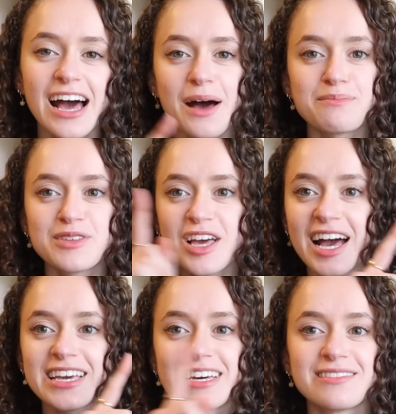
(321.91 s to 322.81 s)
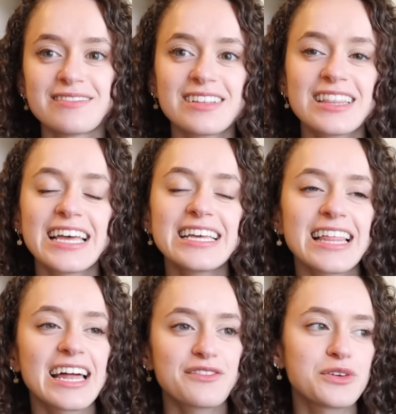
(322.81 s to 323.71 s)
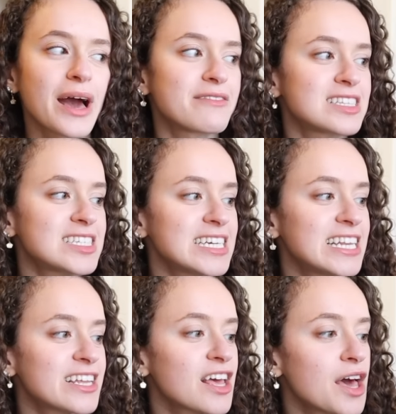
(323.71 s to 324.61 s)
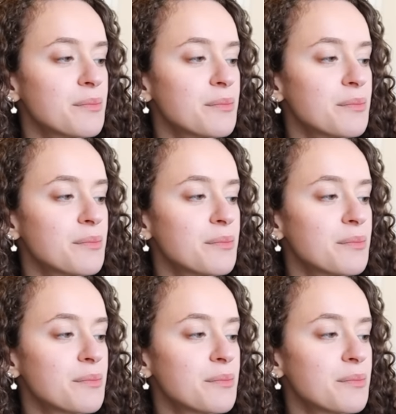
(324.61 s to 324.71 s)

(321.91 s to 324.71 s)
I can link that if you haven't seen it.